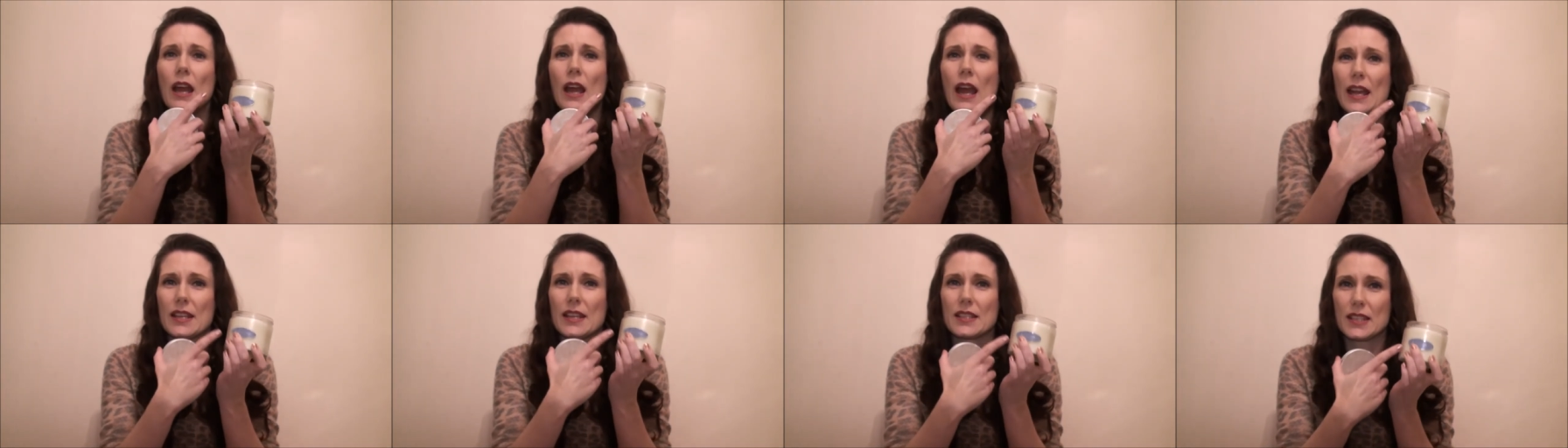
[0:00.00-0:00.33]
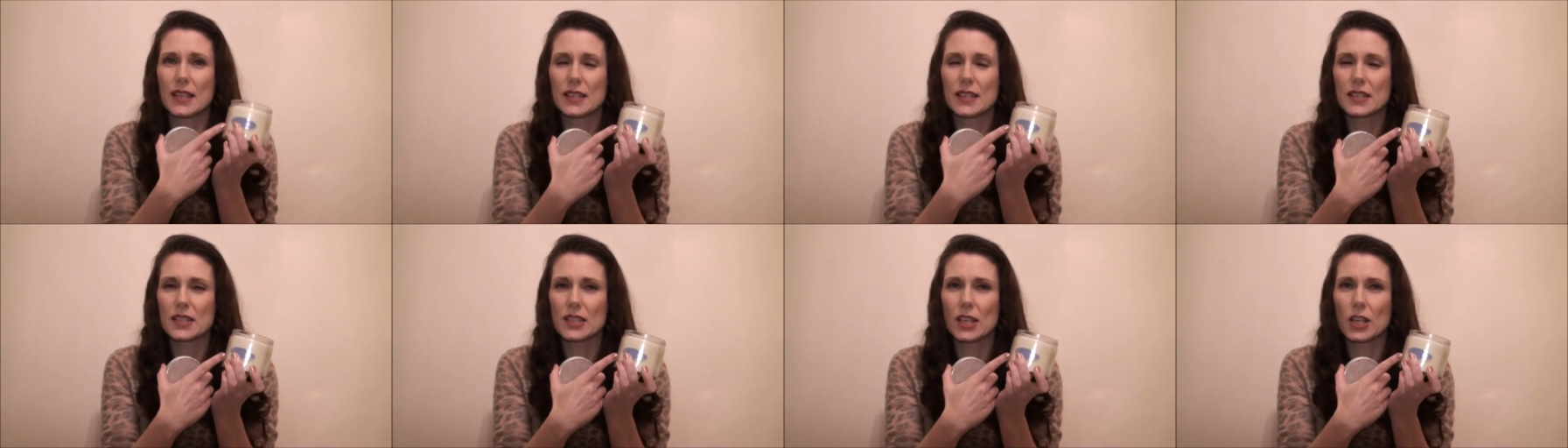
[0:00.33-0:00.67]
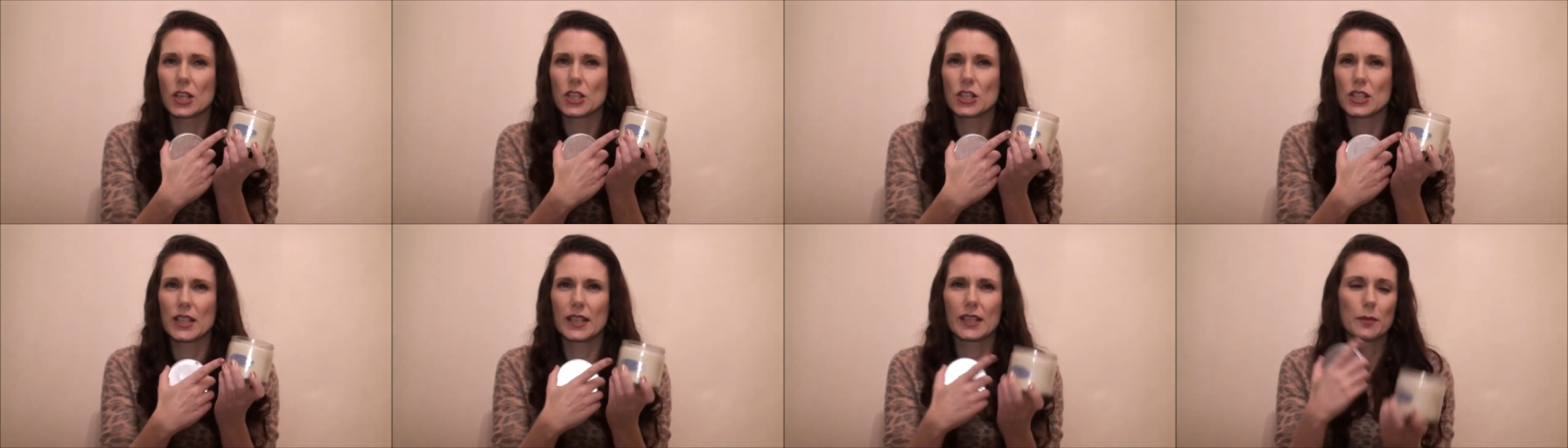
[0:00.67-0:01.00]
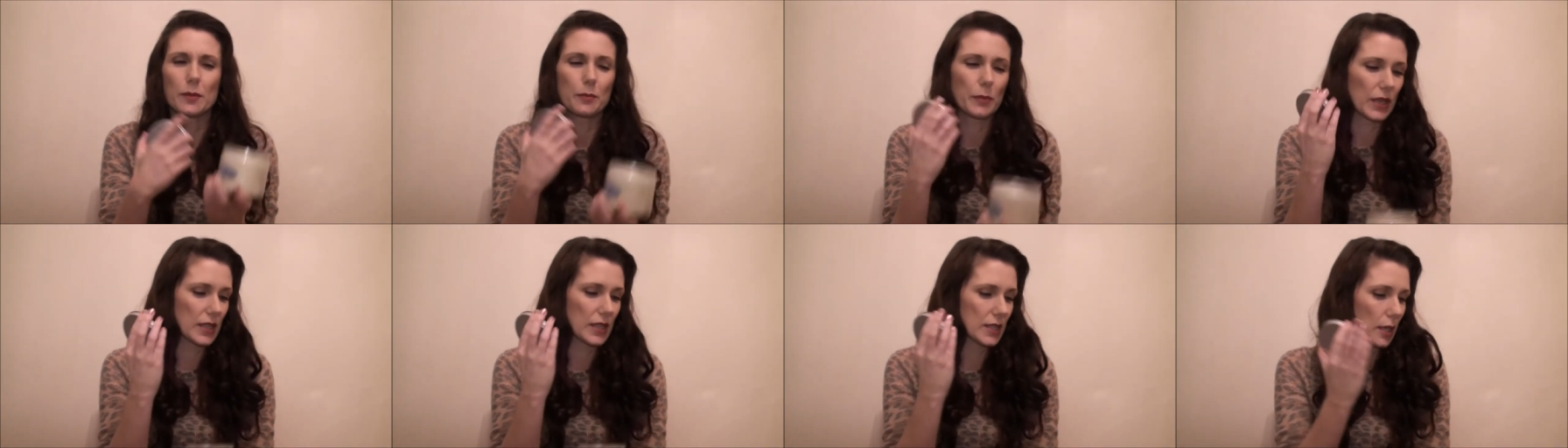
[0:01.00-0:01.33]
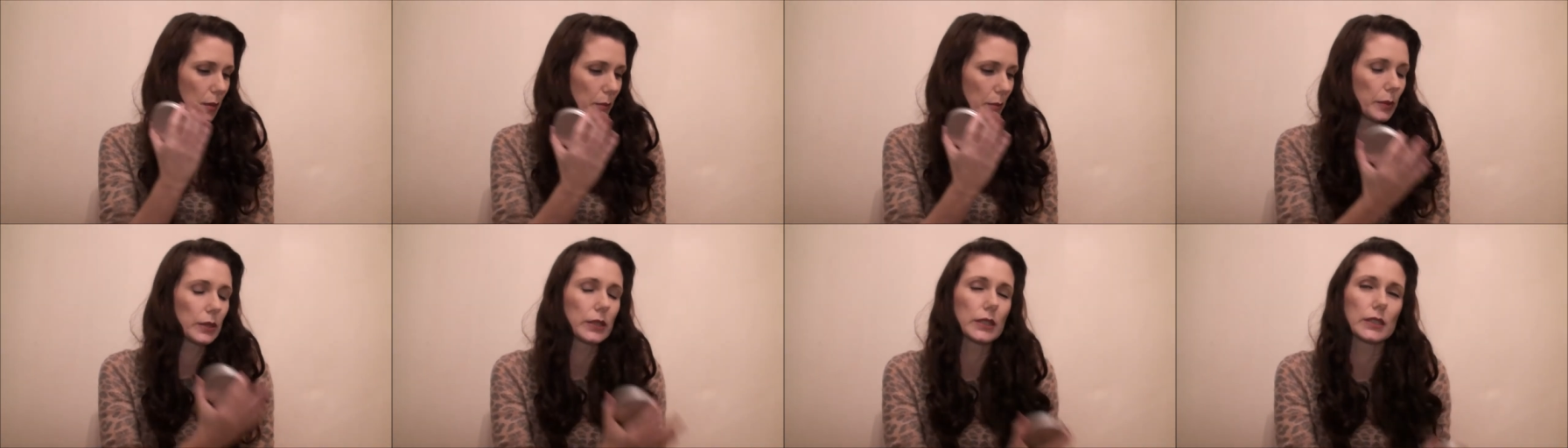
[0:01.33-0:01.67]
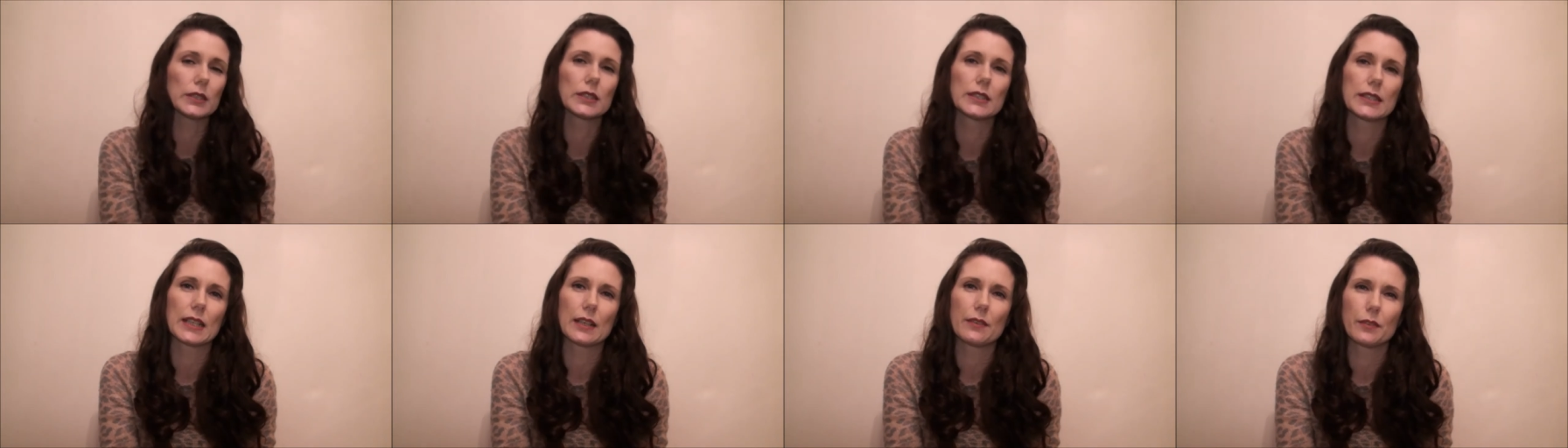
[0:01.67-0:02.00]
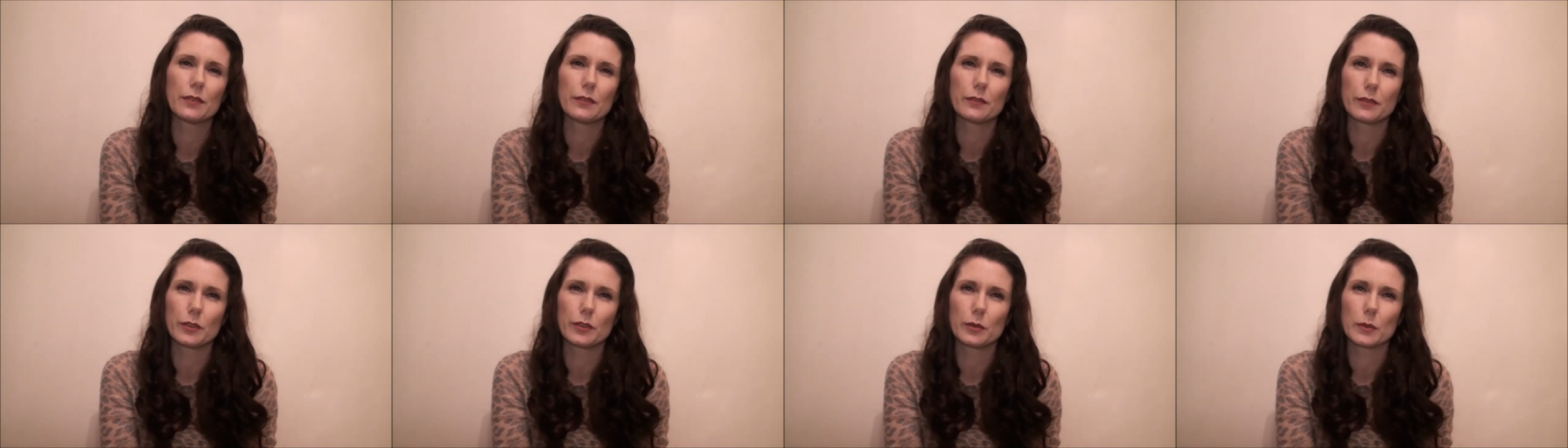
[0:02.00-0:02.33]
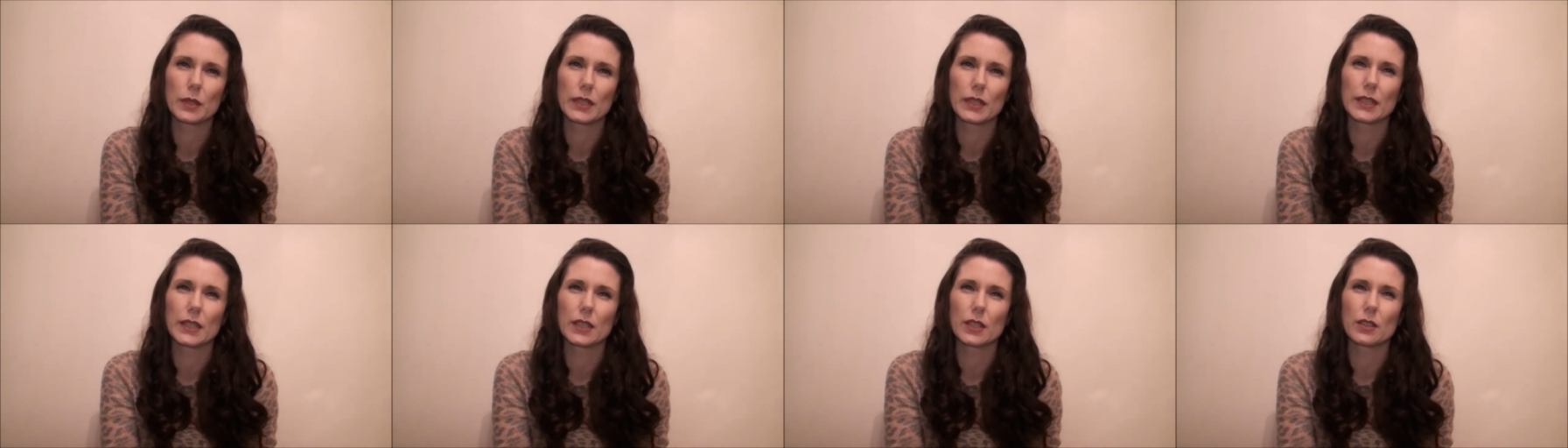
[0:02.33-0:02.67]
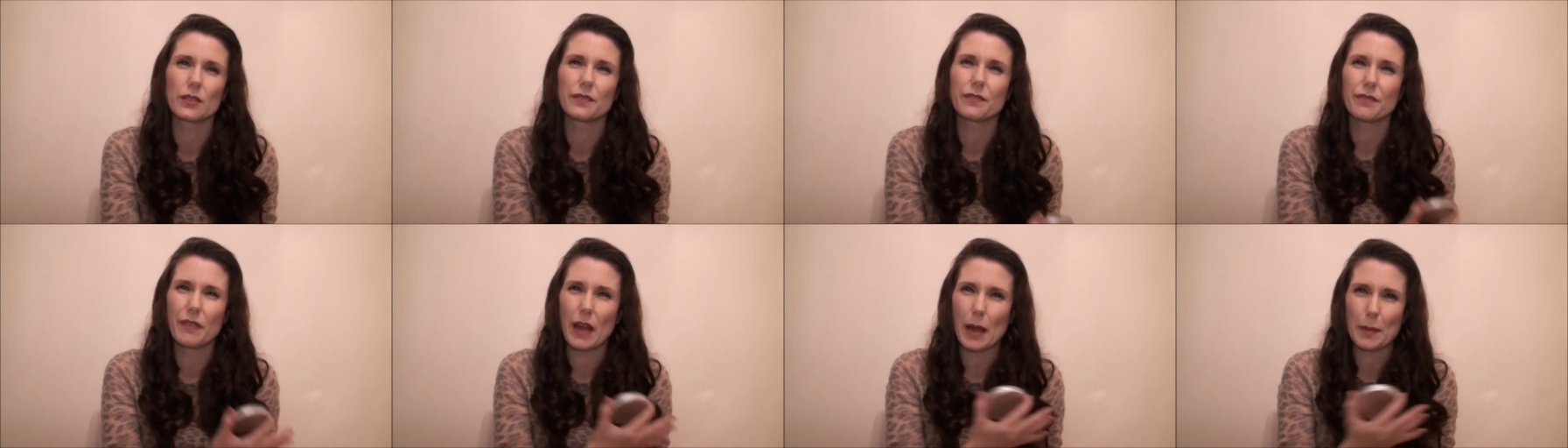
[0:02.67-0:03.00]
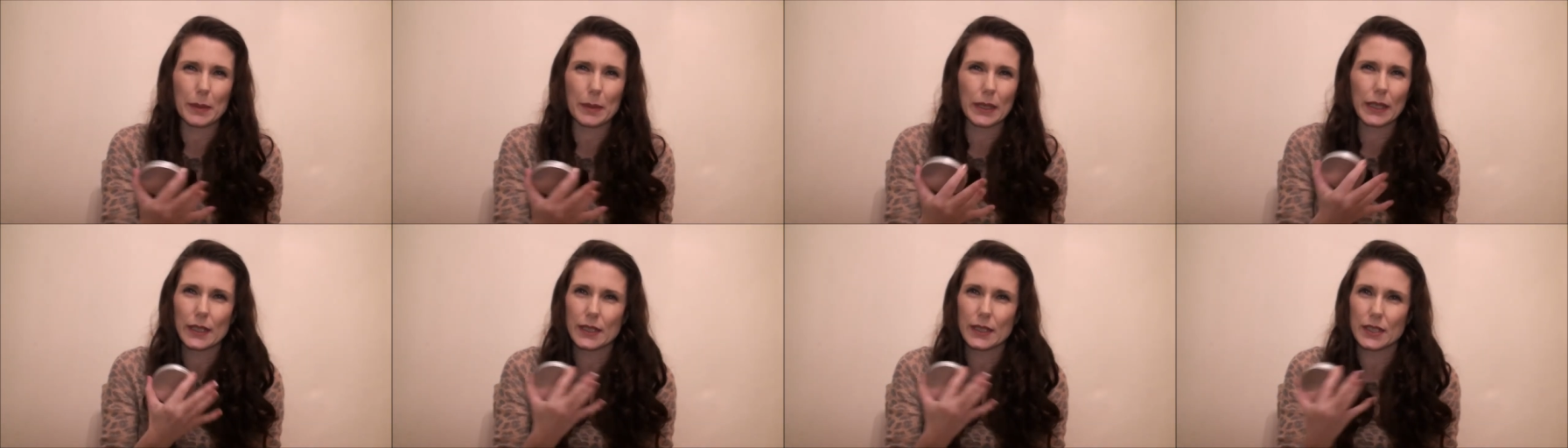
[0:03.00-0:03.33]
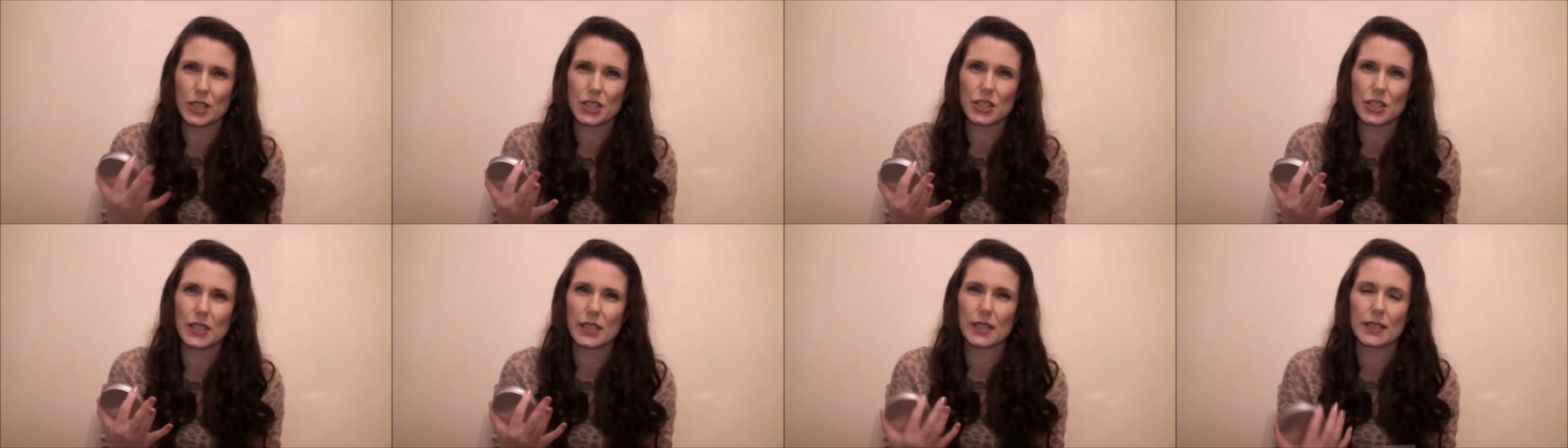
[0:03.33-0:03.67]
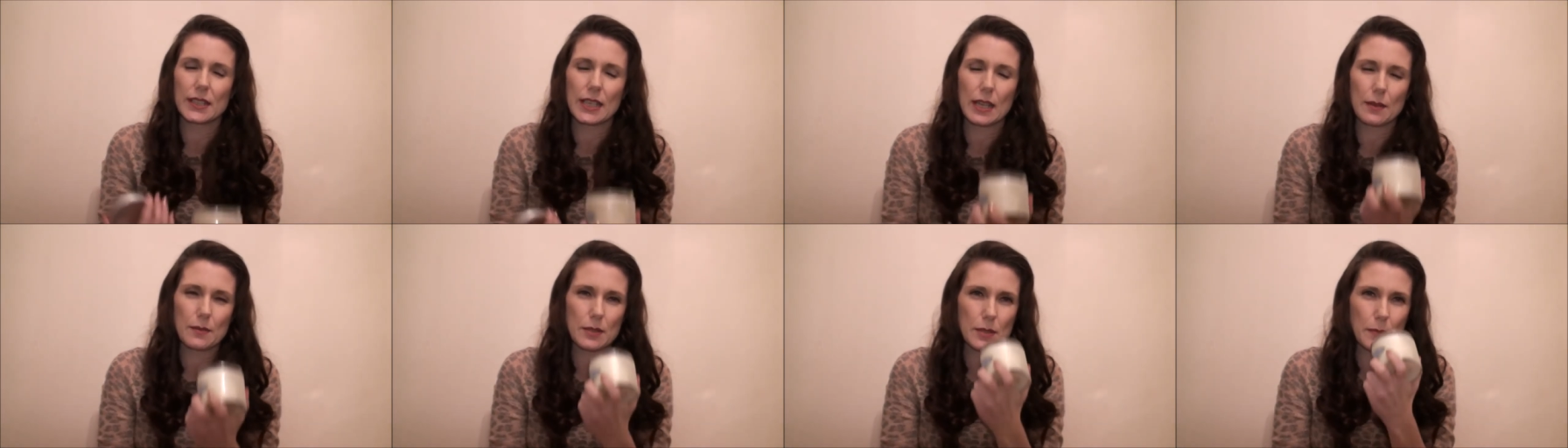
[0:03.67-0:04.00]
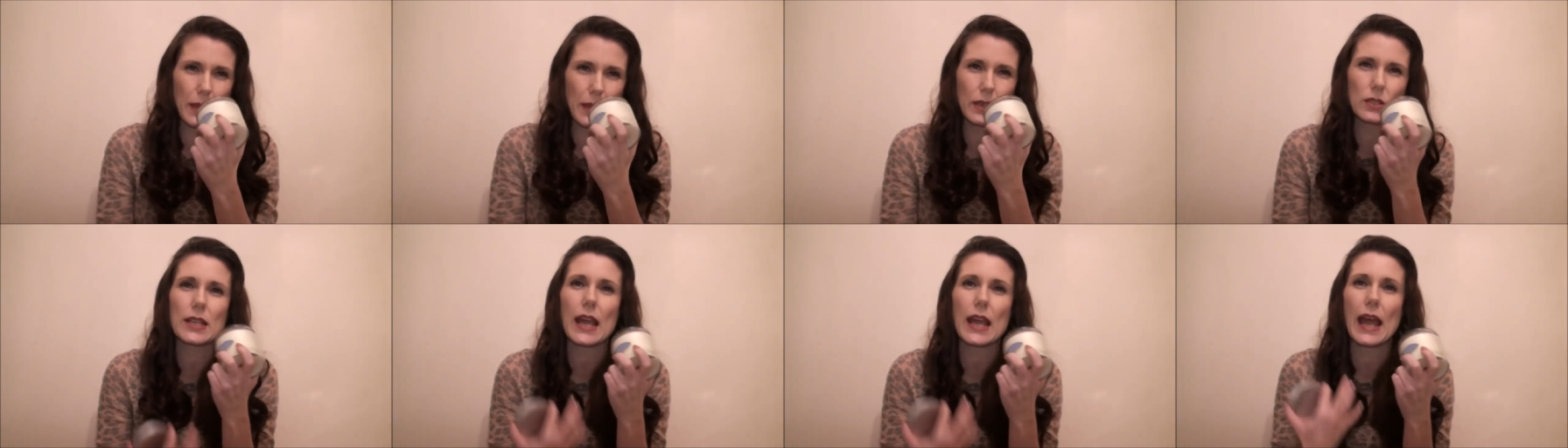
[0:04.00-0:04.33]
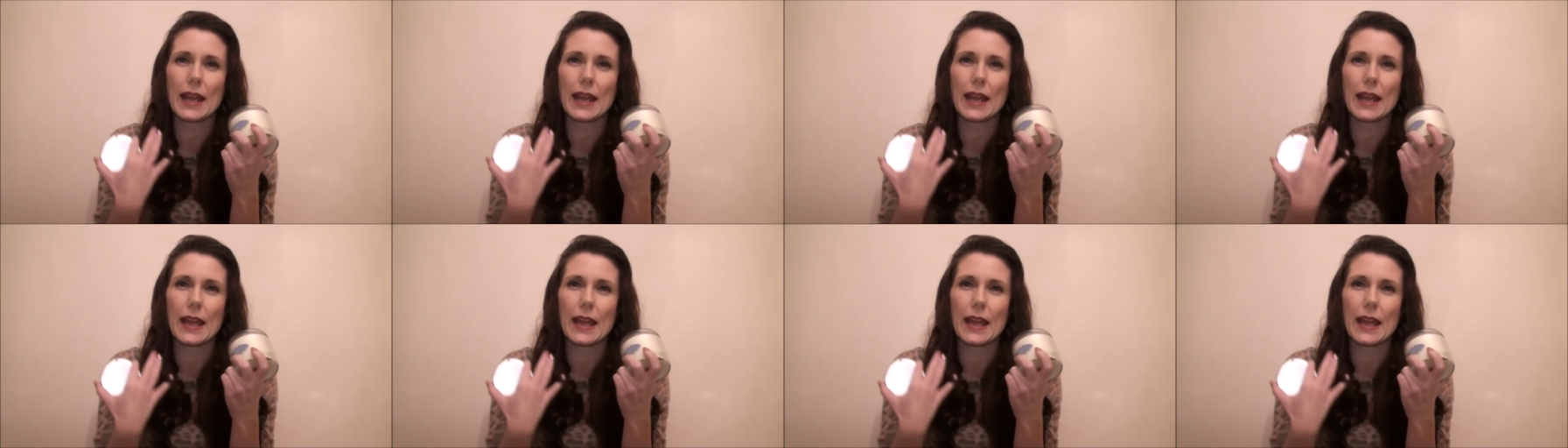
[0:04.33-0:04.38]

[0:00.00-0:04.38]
It says starched linen, but it's completely different from like your fabric conditioner type smells.